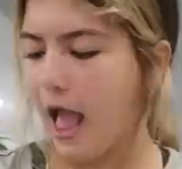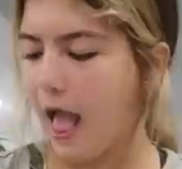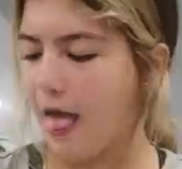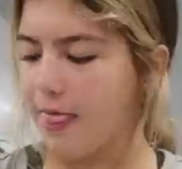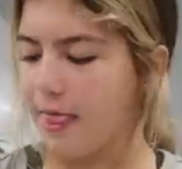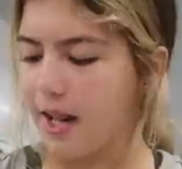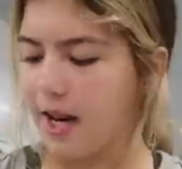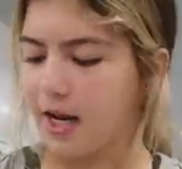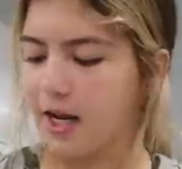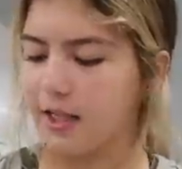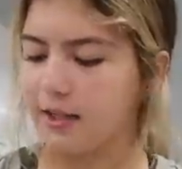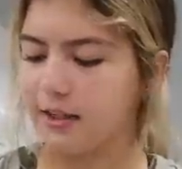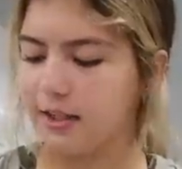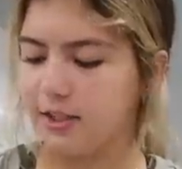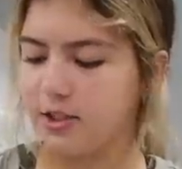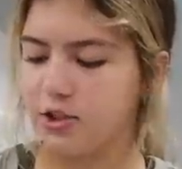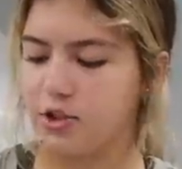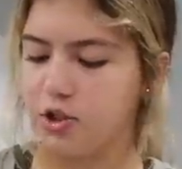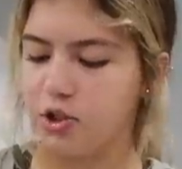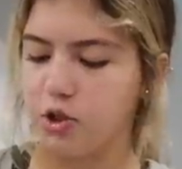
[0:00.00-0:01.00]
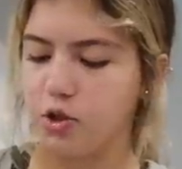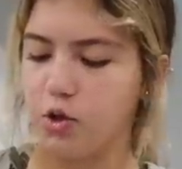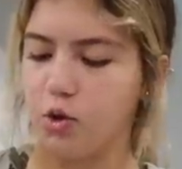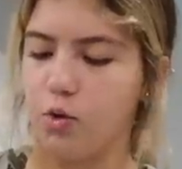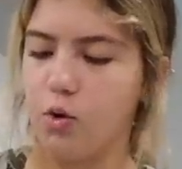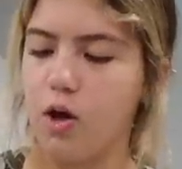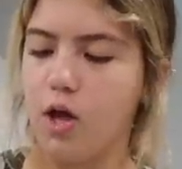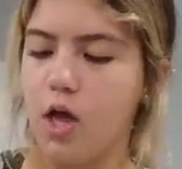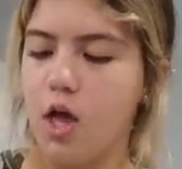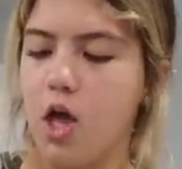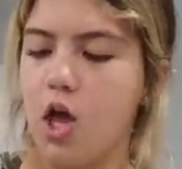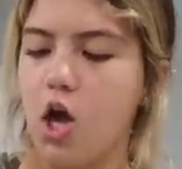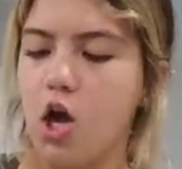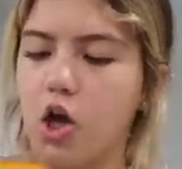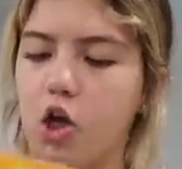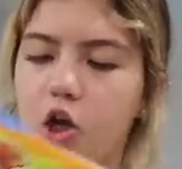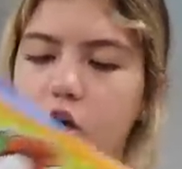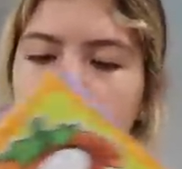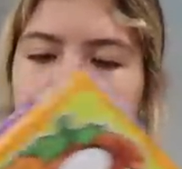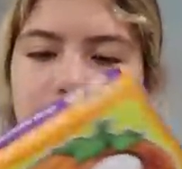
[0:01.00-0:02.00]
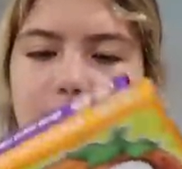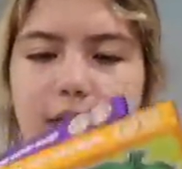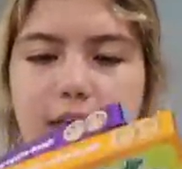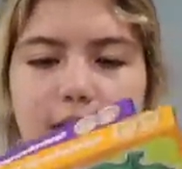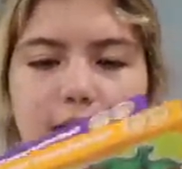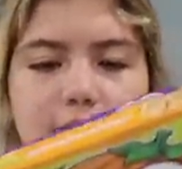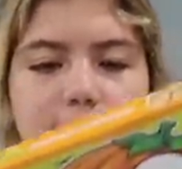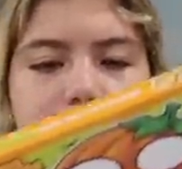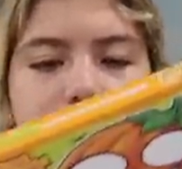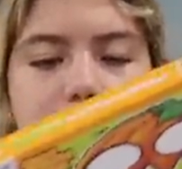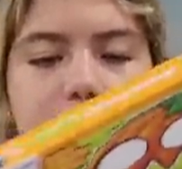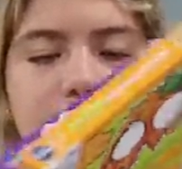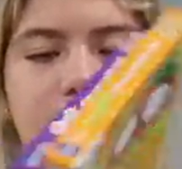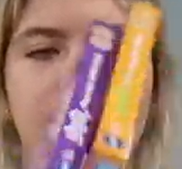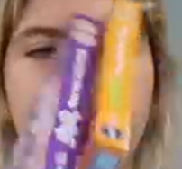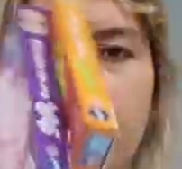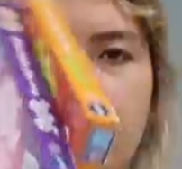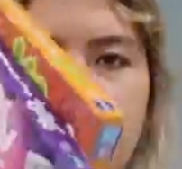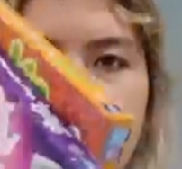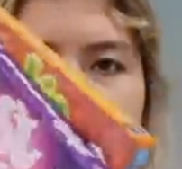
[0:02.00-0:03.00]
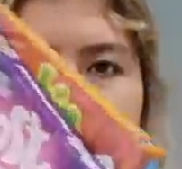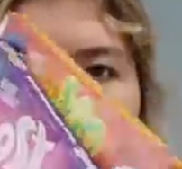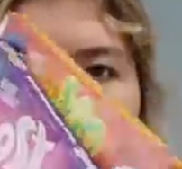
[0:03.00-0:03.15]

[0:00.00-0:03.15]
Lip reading: And then I got these two cookies for me and